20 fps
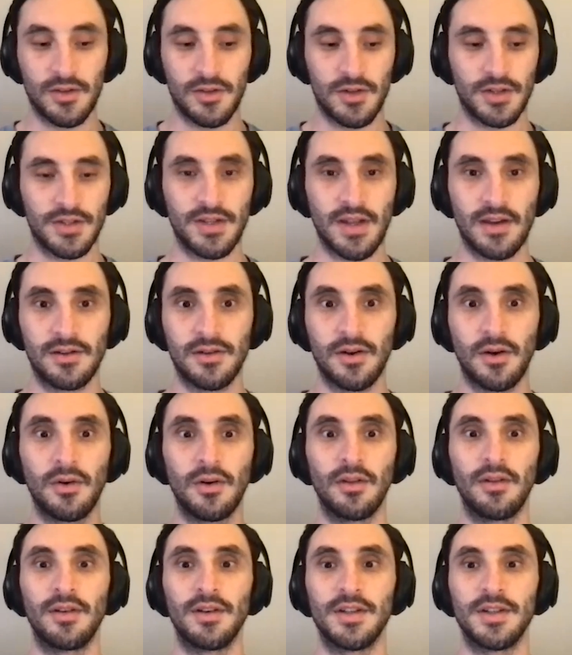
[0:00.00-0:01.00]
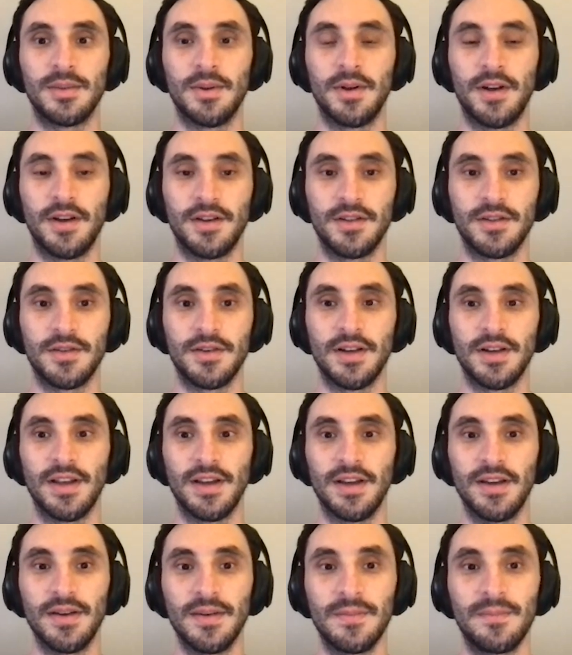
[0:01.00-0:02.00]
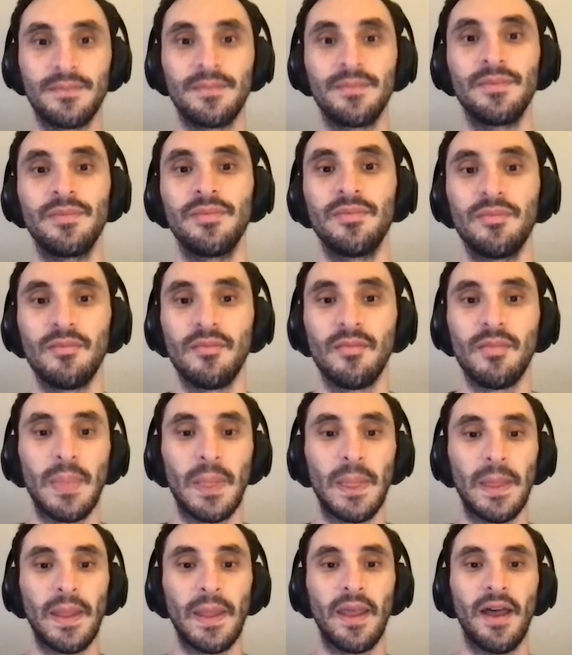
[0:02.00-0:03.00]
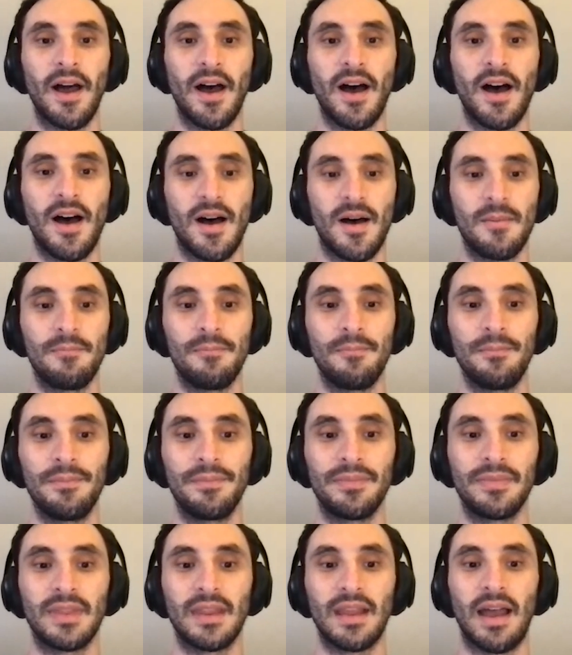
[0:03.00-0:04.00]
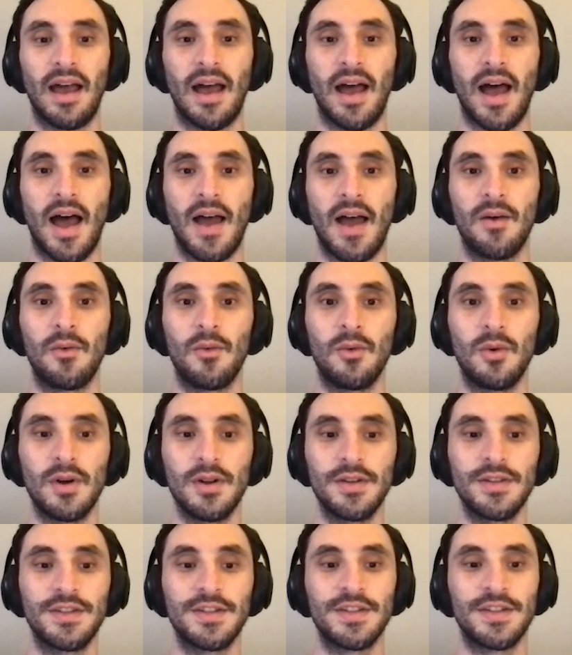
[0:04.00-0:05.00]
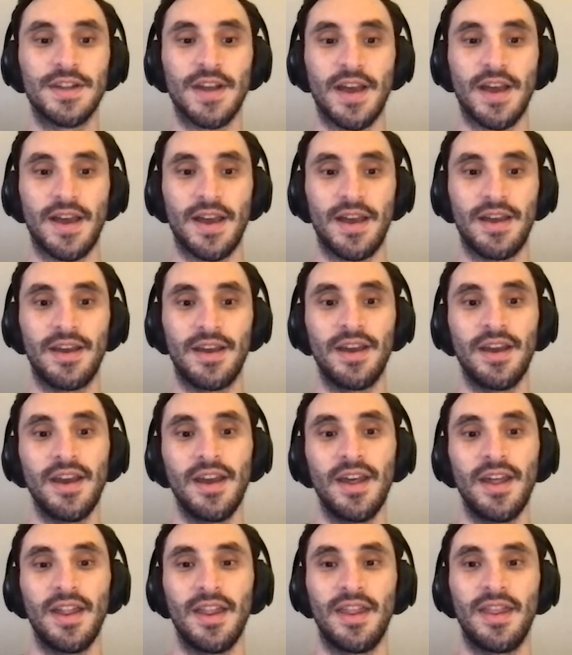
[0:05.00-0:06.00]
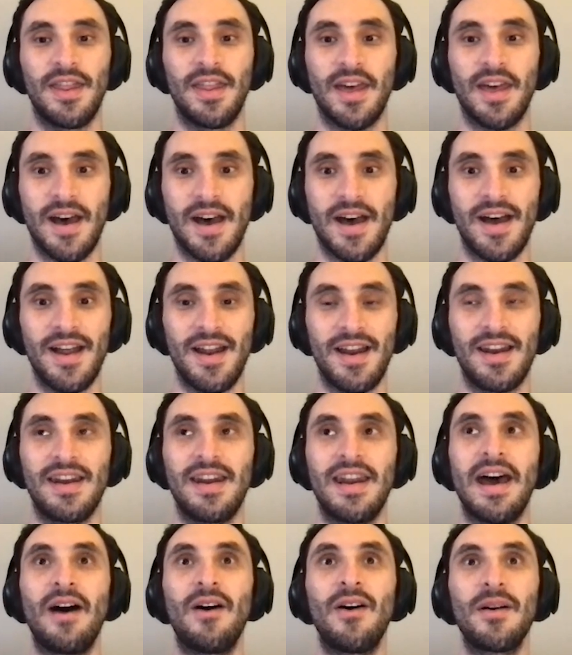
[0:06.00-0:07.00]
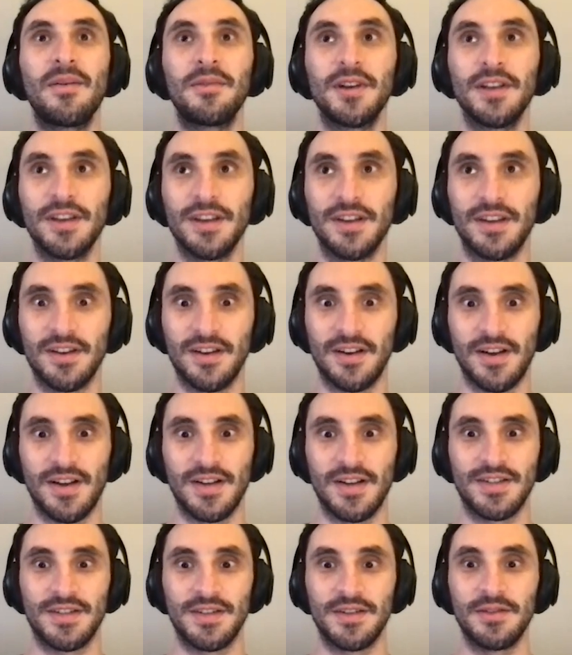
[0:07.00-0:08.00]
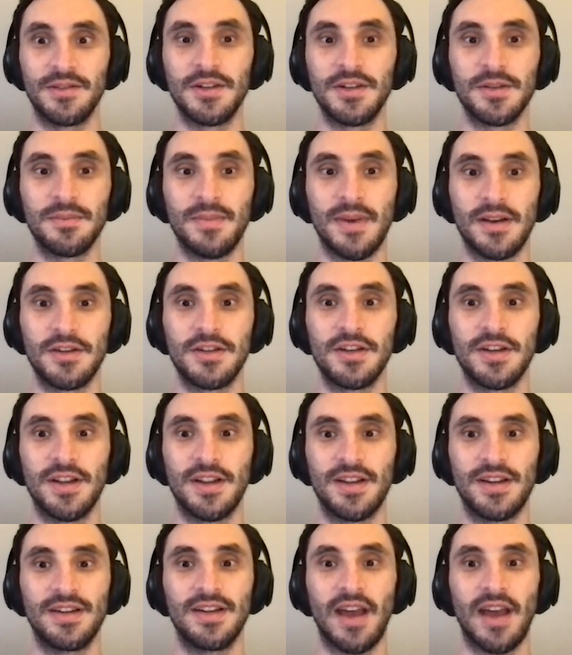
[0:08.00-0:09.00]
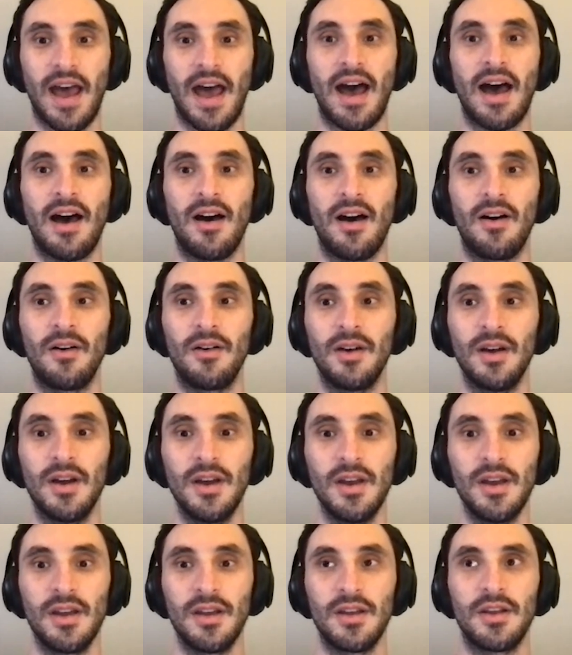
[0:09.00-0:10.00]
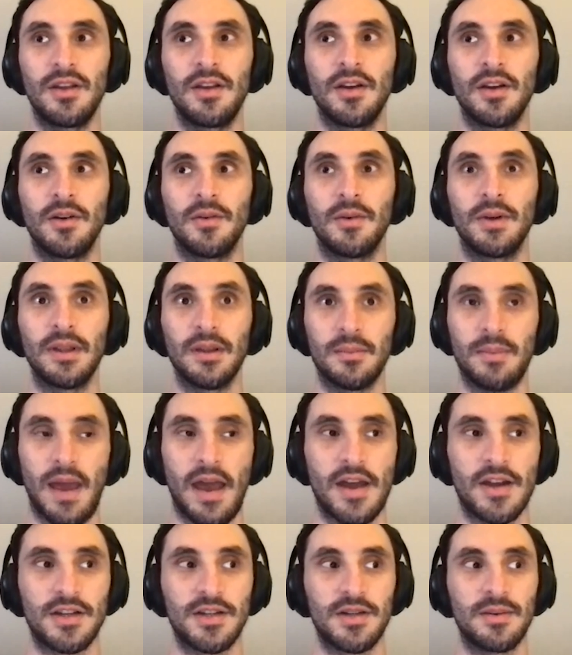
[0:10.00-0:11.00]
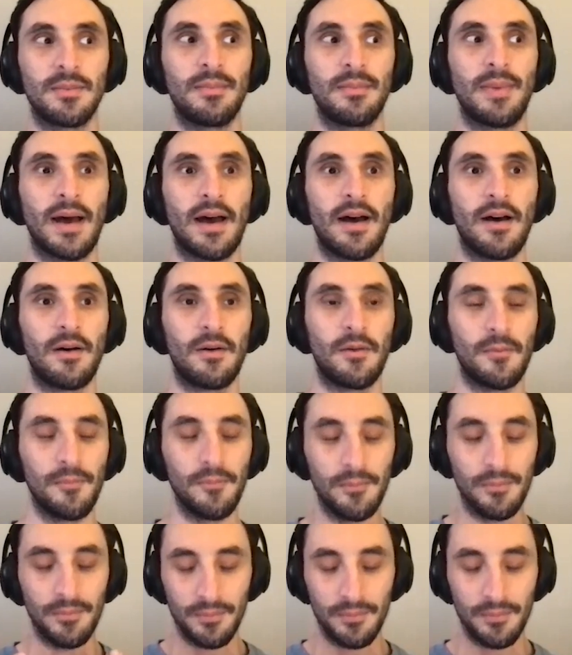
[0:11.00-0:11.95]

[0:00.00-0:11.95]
just that total experience, really. Um, I would say that now I'm really curious. You just mentioned how you're really passionate about